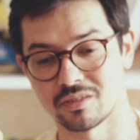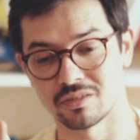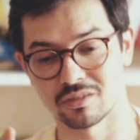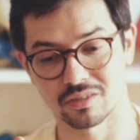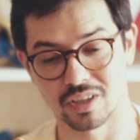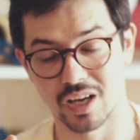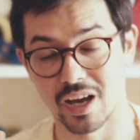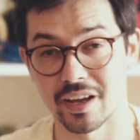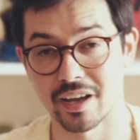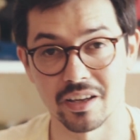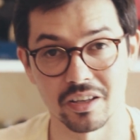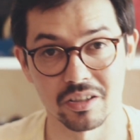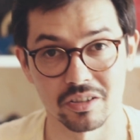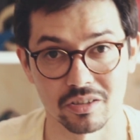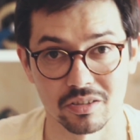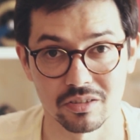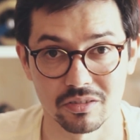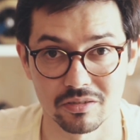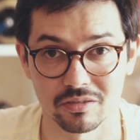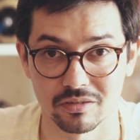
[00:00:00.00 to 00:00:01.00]
in
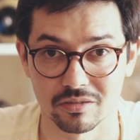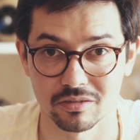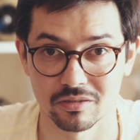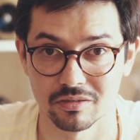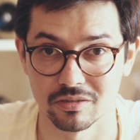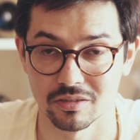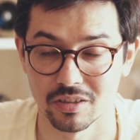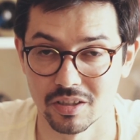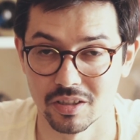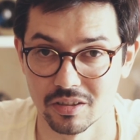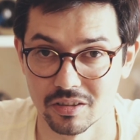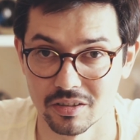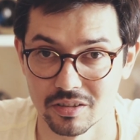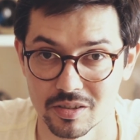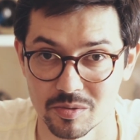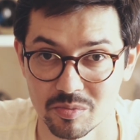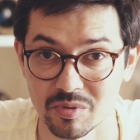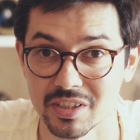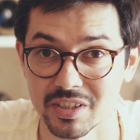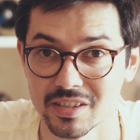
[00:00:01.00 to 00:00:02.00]
high-end
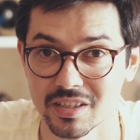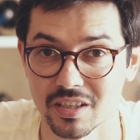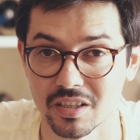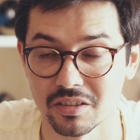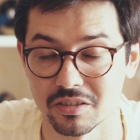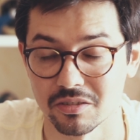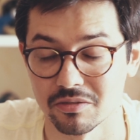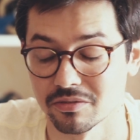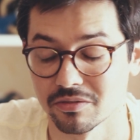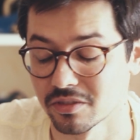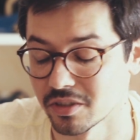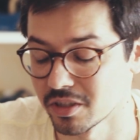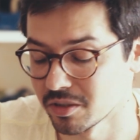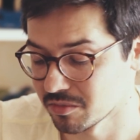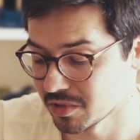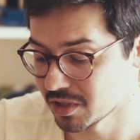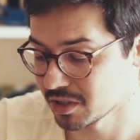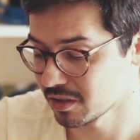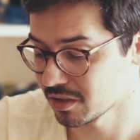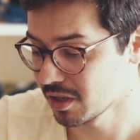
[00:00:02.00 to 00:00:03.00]
speed skating
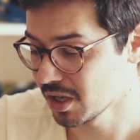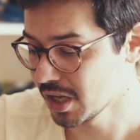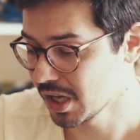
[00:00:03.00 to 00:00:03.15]
frames.